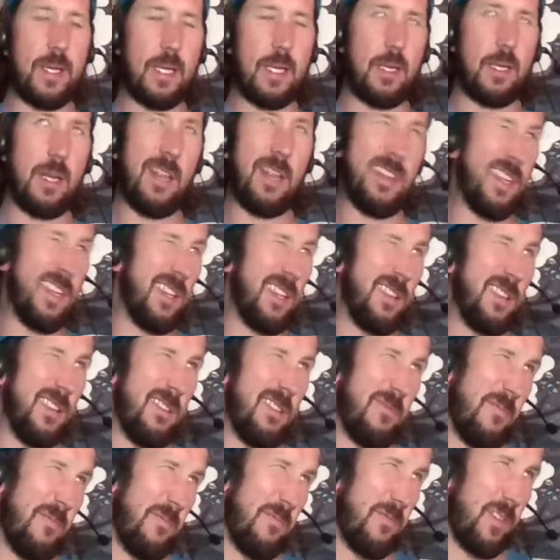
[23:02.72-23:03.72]
and I think
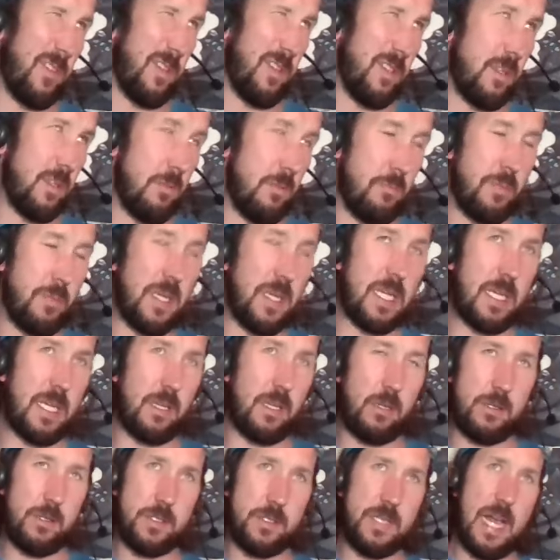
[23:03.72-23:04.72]
the first
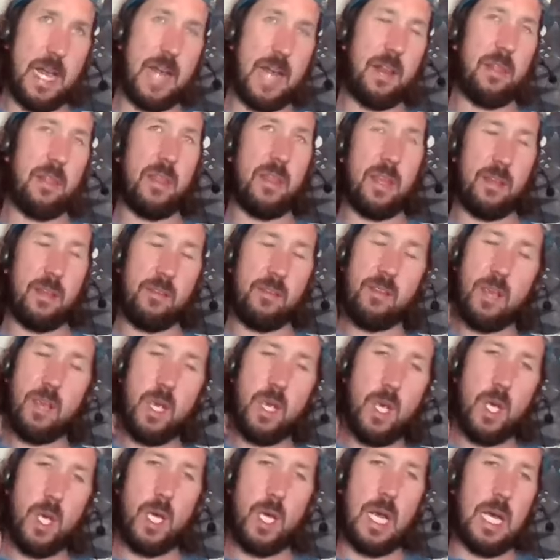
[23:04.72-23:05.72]
beginner side of things.
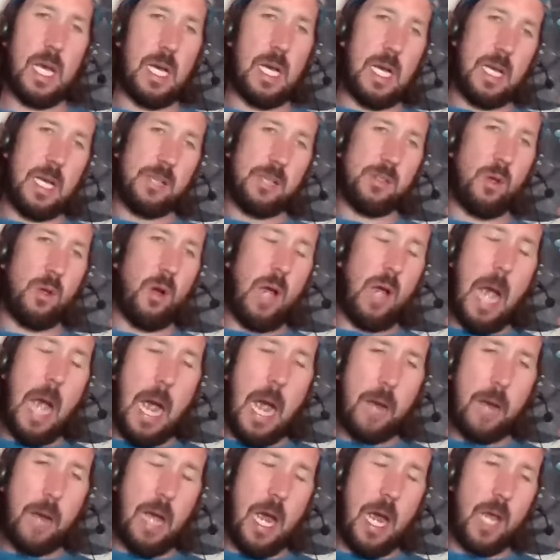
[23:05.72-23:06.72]
So
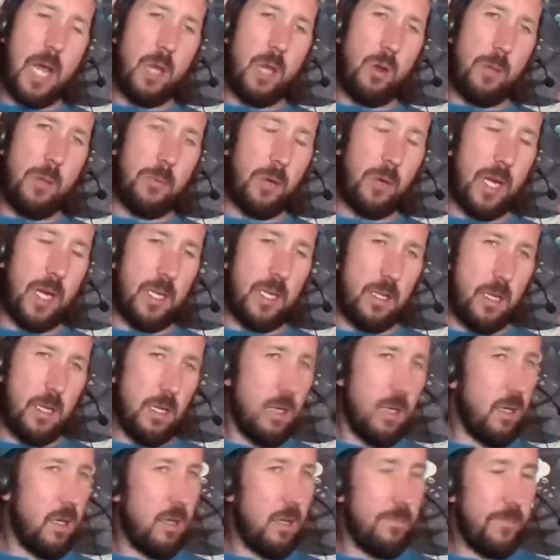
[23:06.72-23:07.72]
how are you upgrading
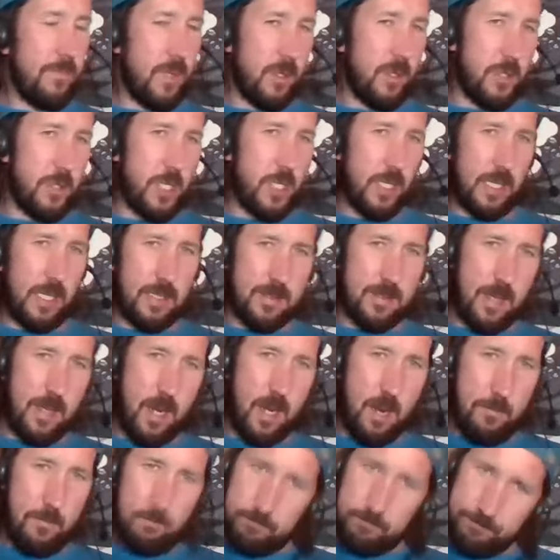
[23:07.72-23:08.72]
your chilling setup?